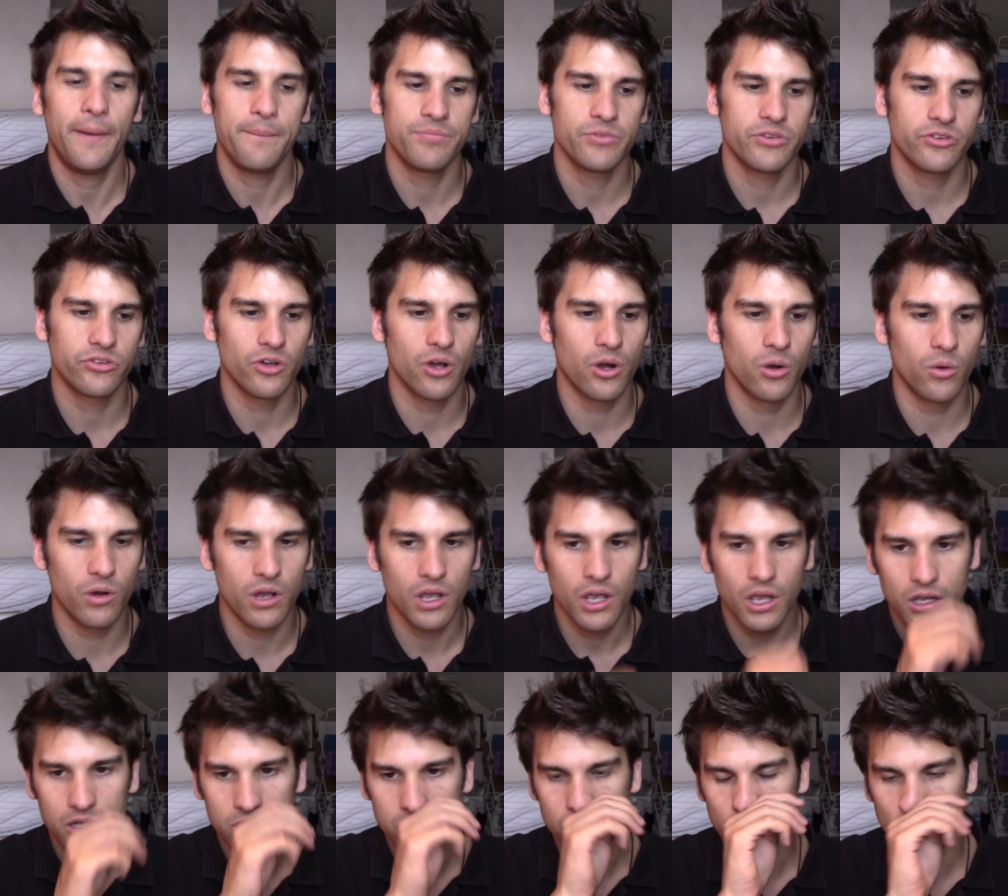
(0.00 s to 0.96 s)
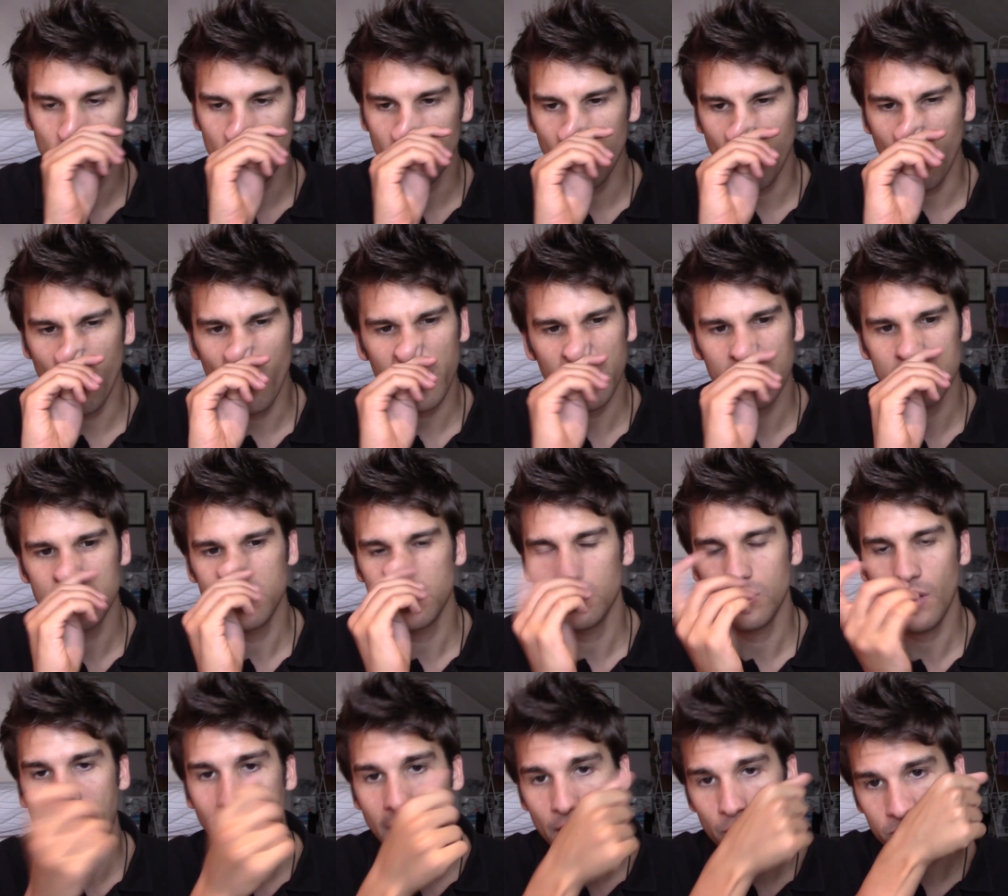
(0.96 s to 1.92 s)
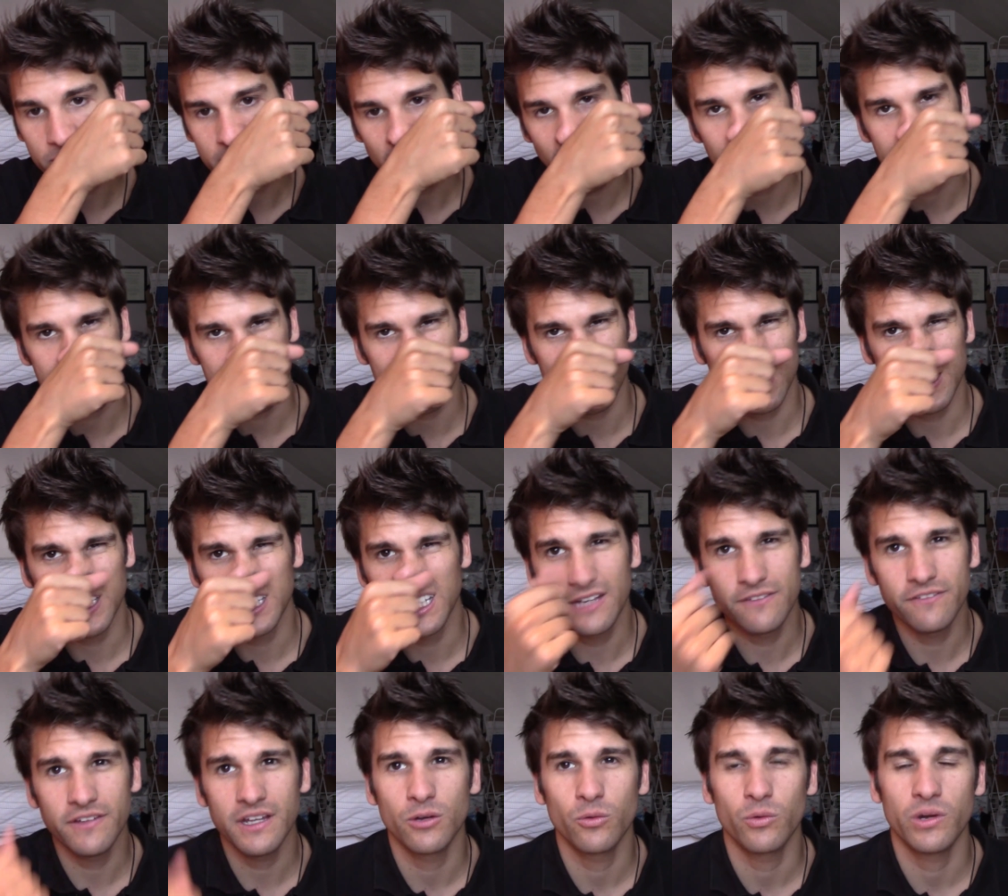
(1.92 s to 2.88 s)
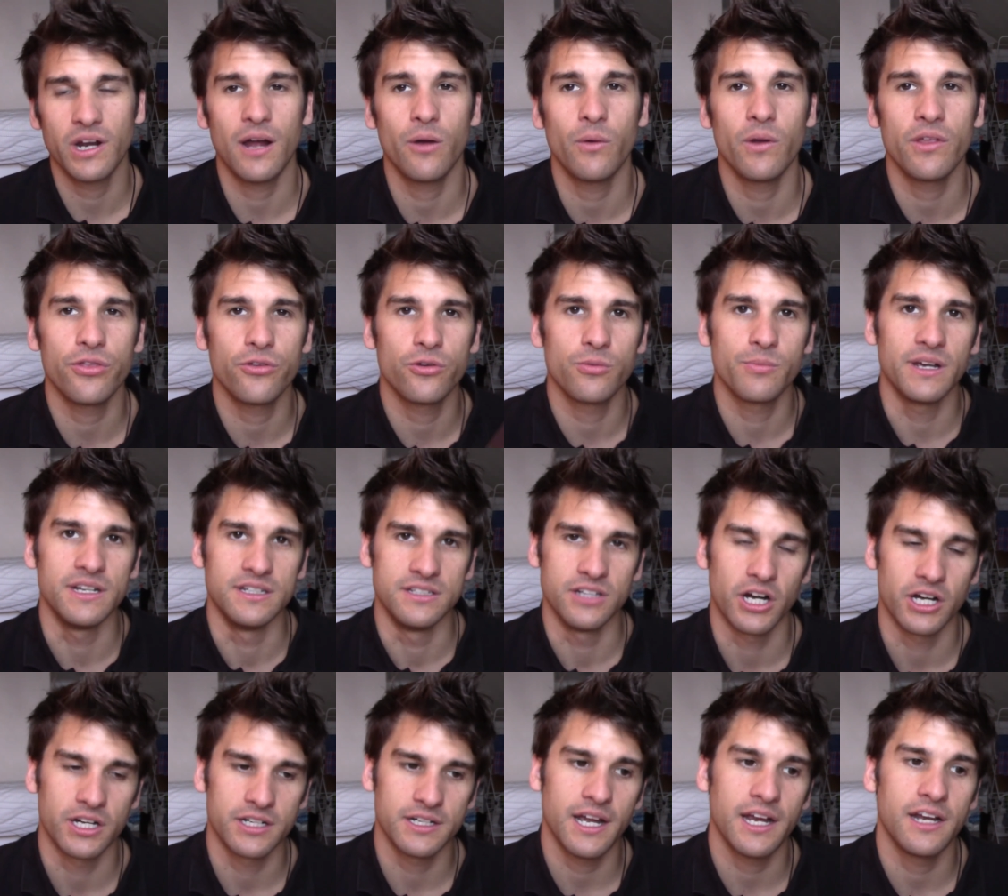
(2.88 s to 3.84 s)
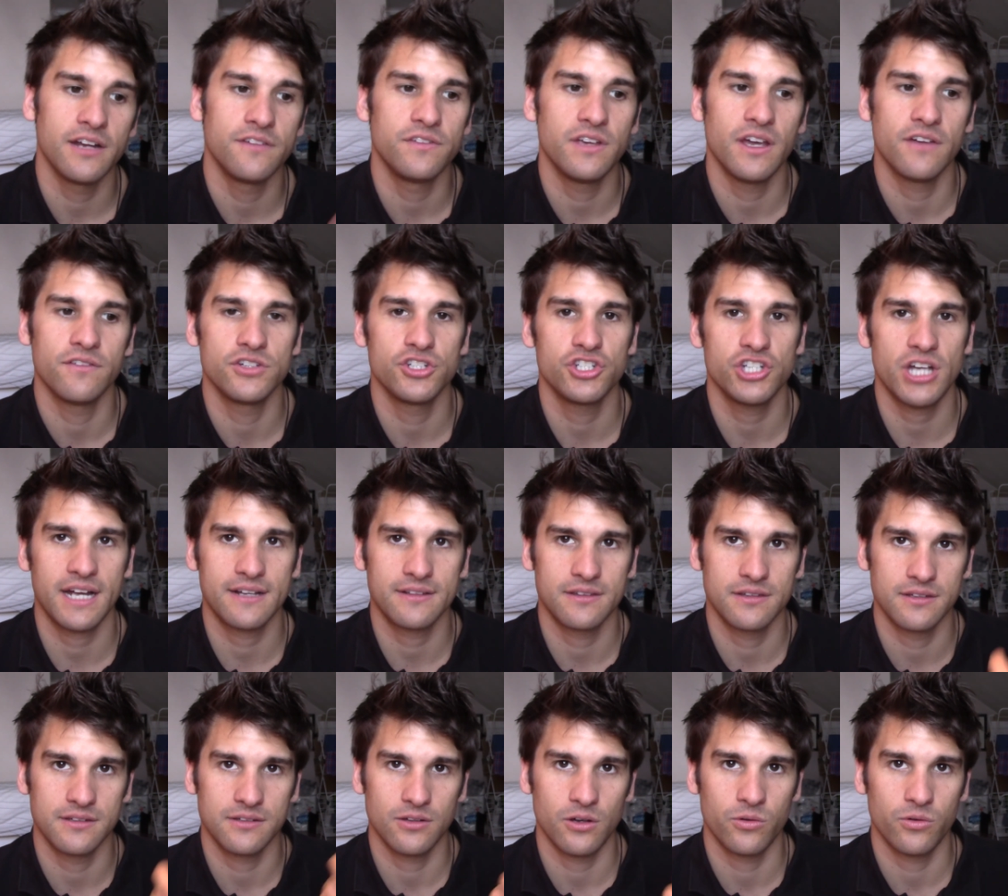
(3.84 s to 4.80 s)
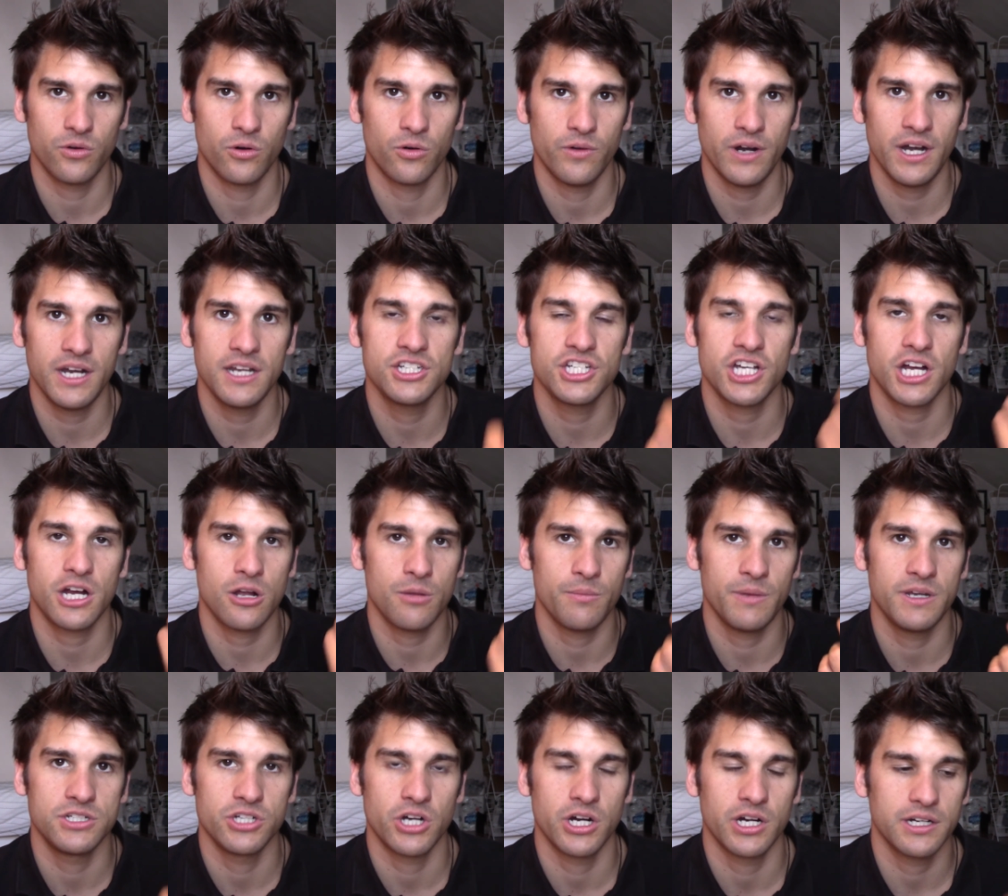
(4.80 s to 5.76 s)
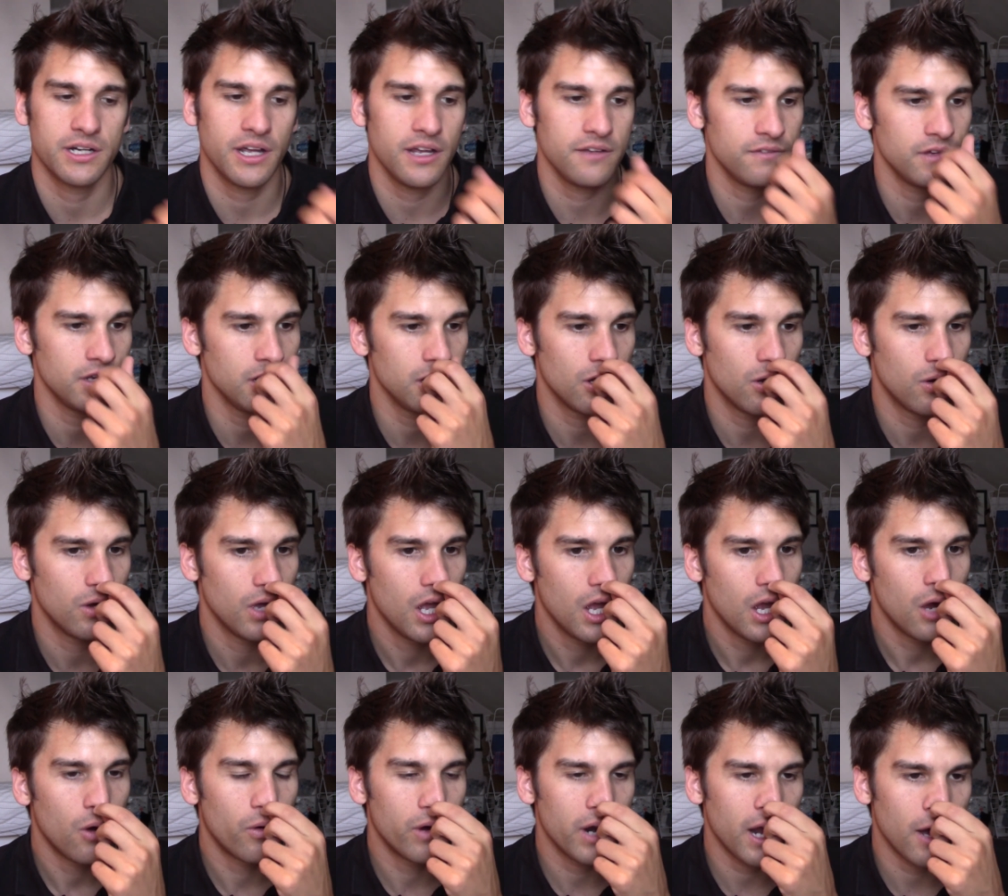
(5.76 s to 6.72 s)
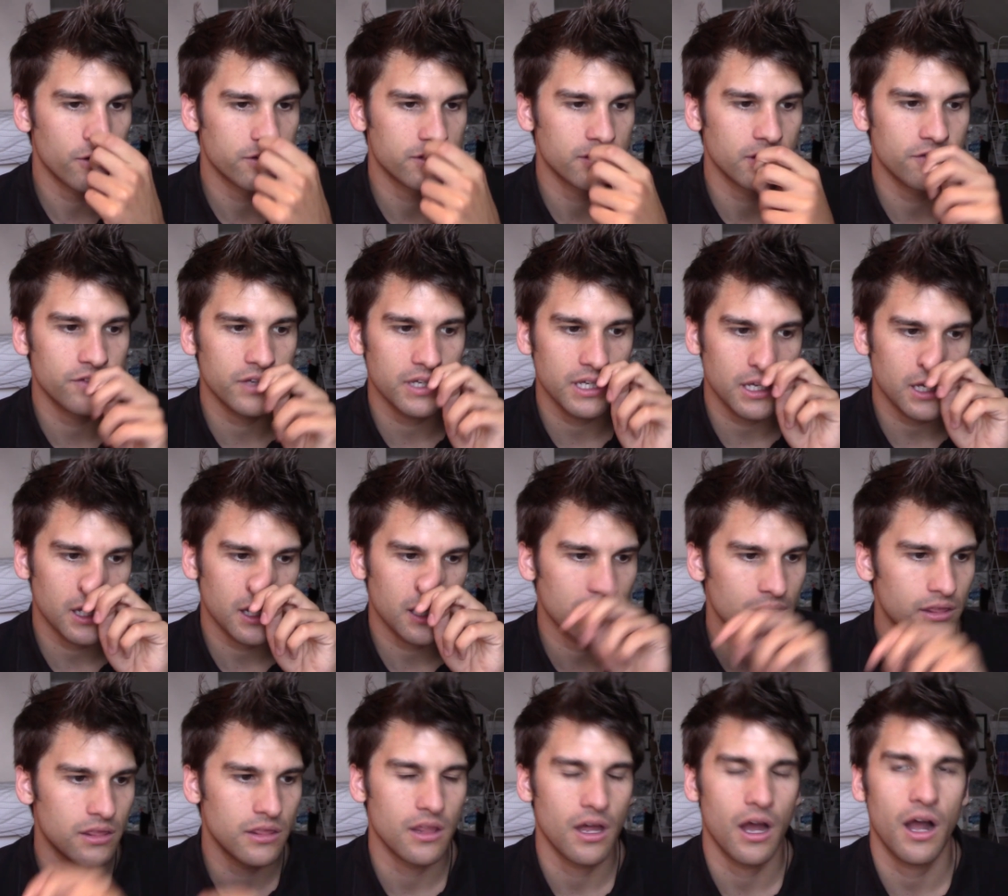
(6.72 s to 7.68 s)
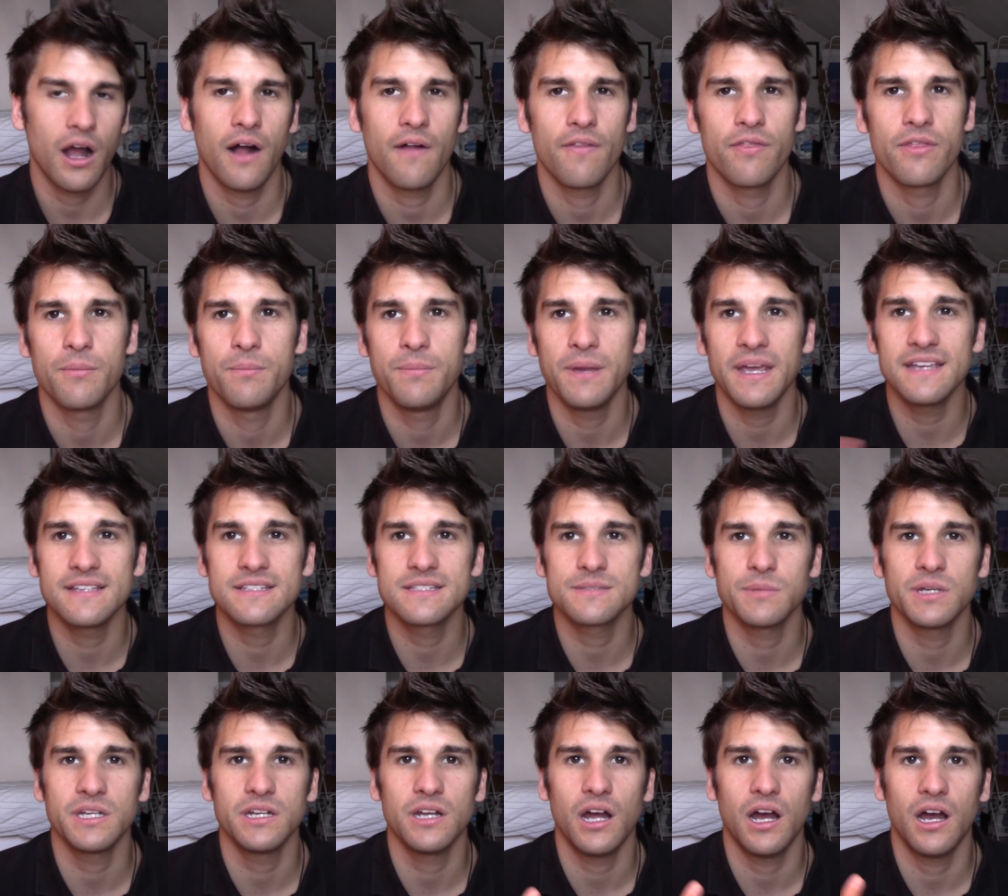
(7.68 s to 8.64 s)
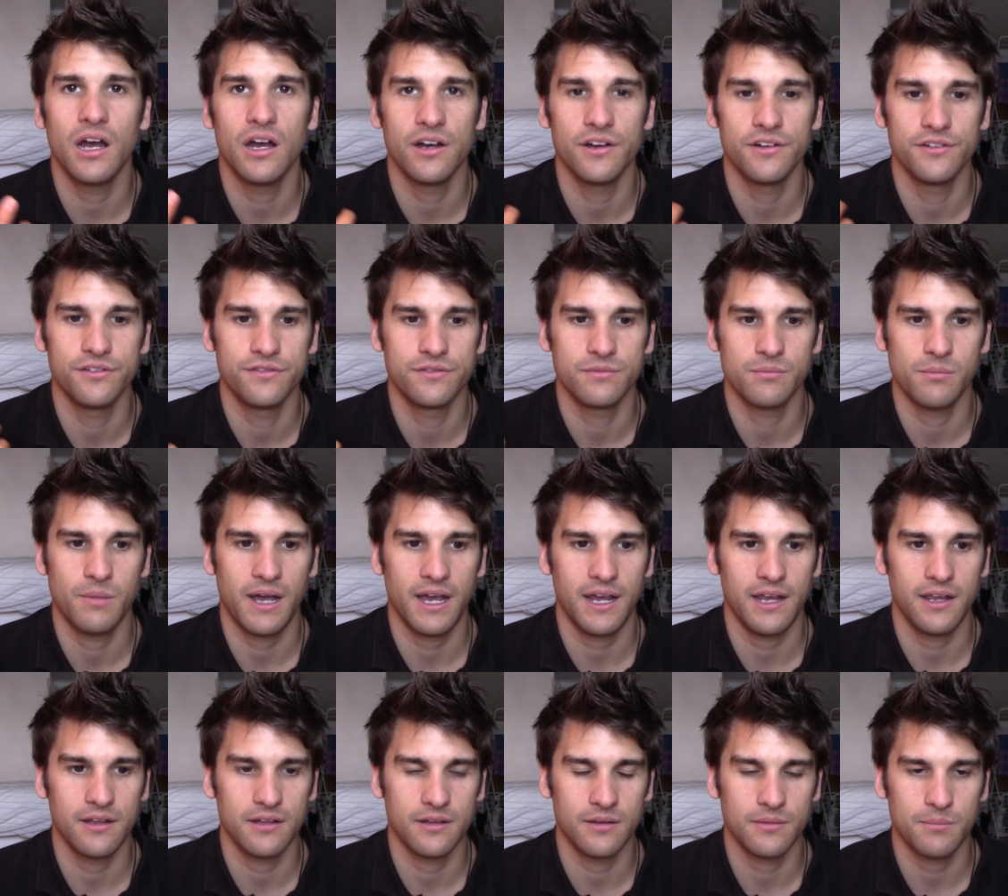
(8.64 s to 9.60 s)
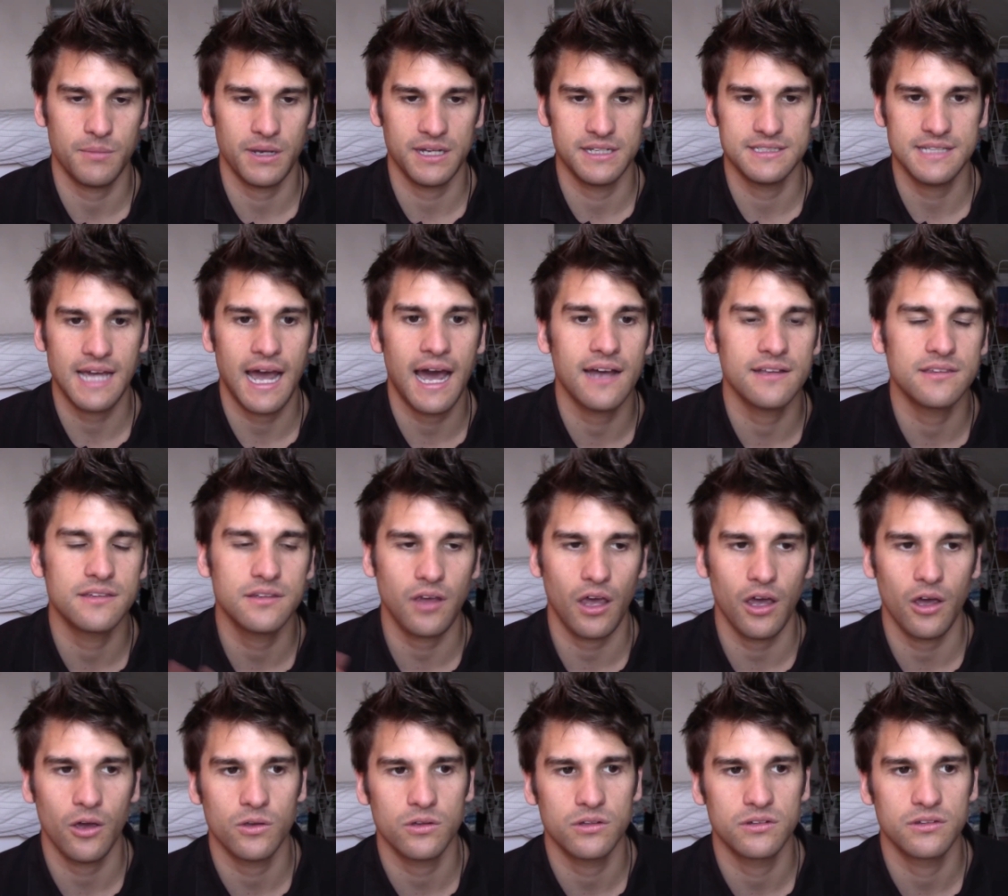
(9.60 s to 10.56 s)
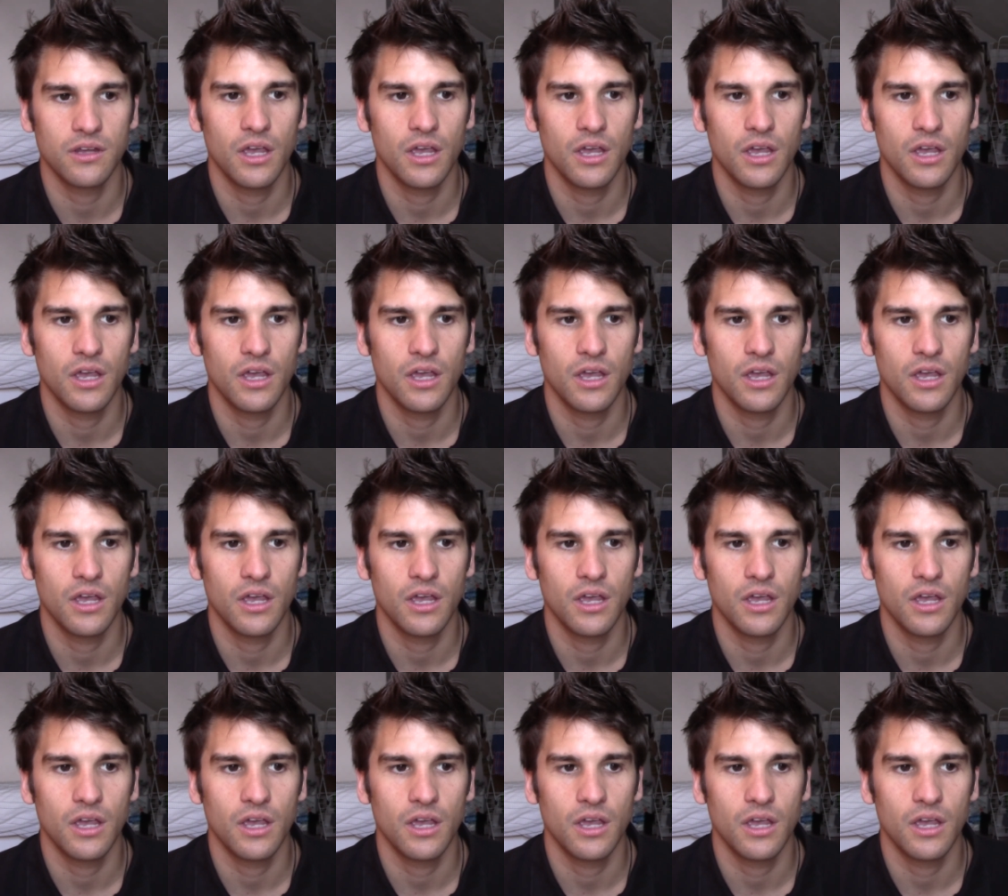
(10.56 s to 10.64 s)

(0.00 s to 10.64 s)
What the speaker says: So you could go into, I was actually living, when I went through my dark night, if you haven't checked this out already, check out my dark night video. When I was living in the basement of my dad's house,